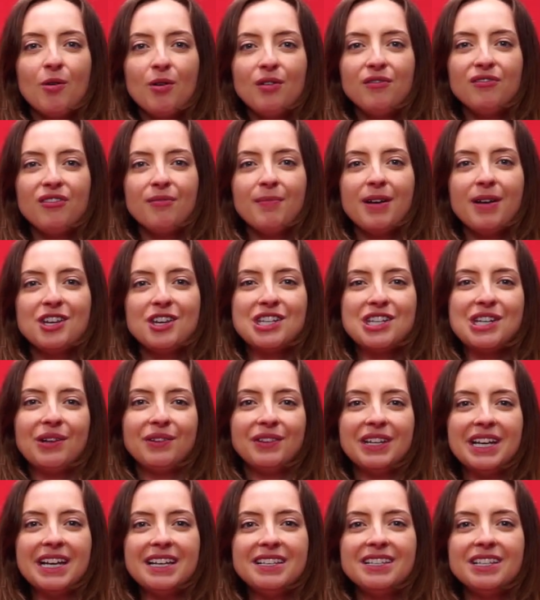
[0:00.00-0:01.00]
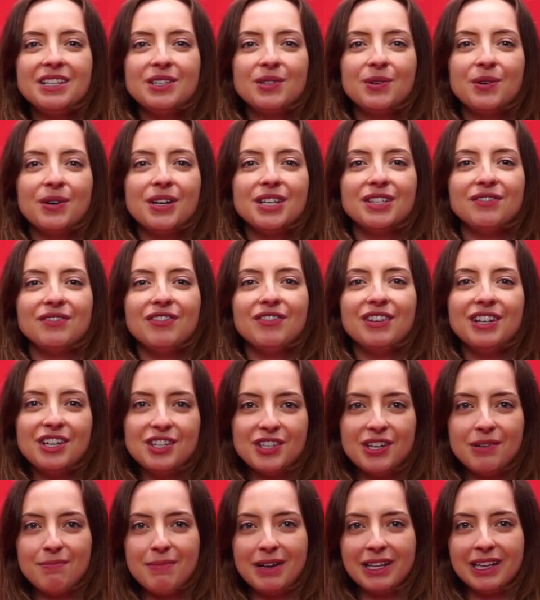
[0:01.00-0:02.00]
For more information on the EasyToys
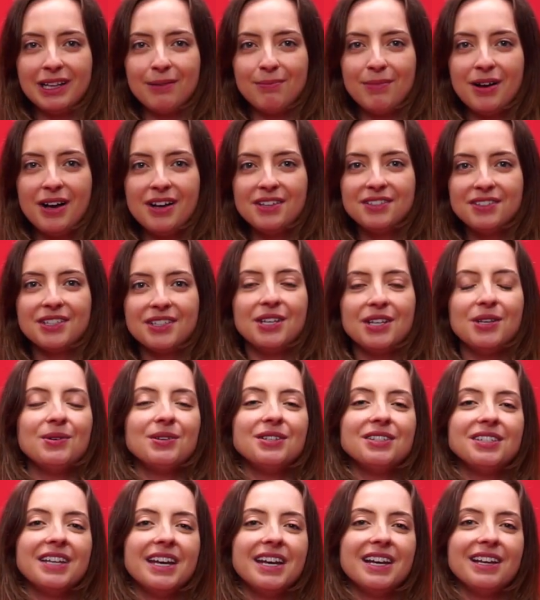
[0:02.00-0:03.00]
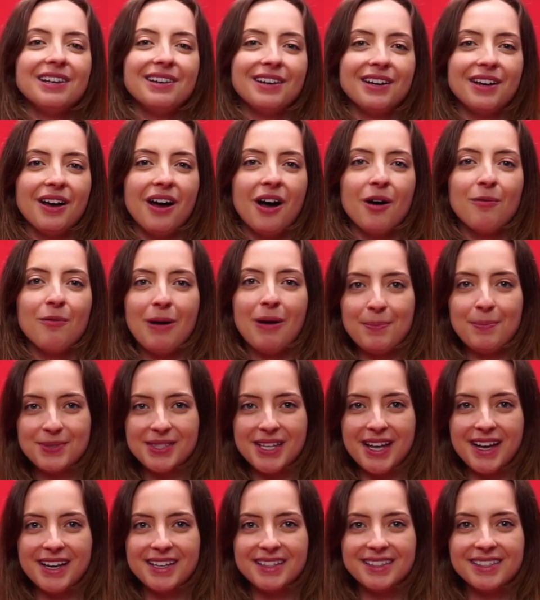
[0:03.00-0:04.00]
Venetian metal mask, you can take a look at our
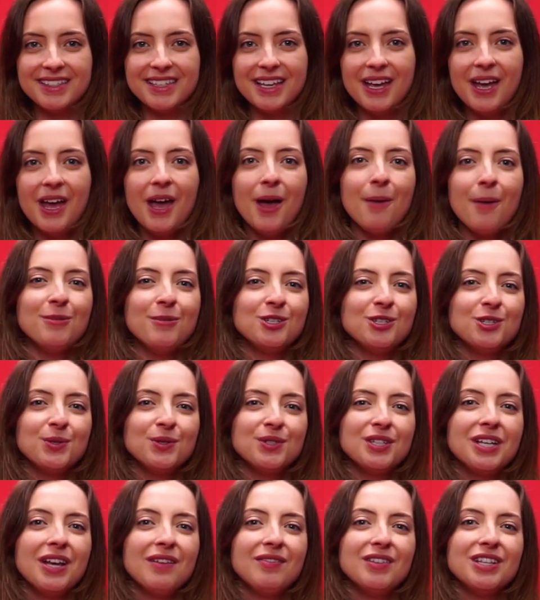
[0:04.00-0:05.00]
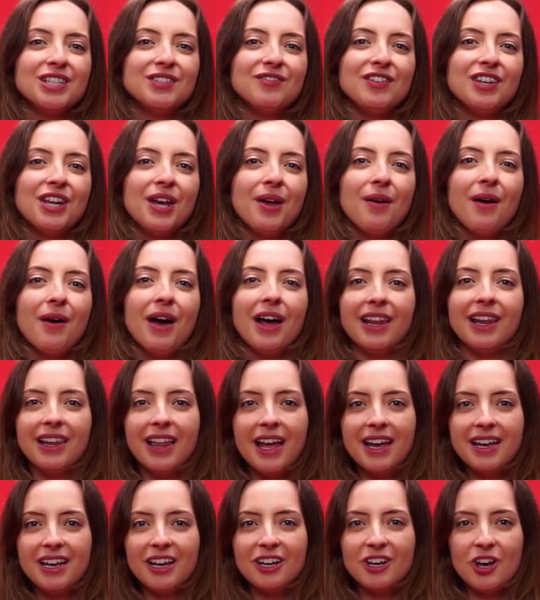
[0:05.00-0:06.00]
websites. Be sure to give this video a
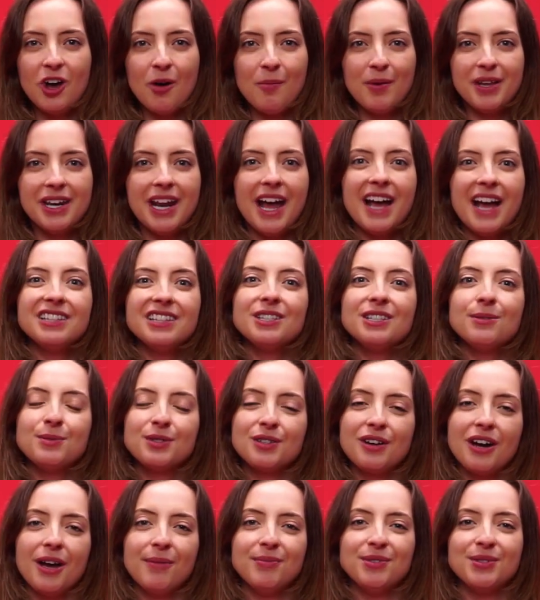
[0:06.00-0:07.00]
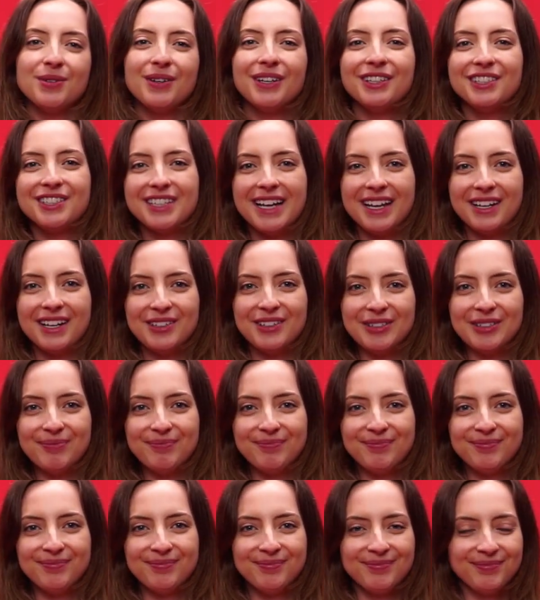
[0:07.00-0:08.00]
like, comment, and subscribe to our
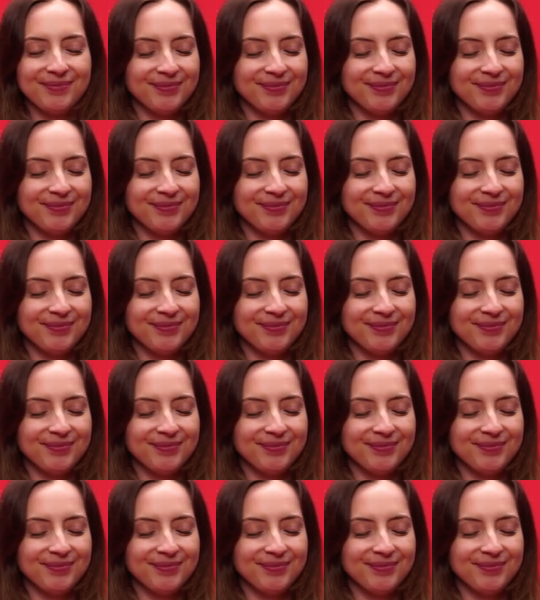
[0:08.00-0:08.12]
channel.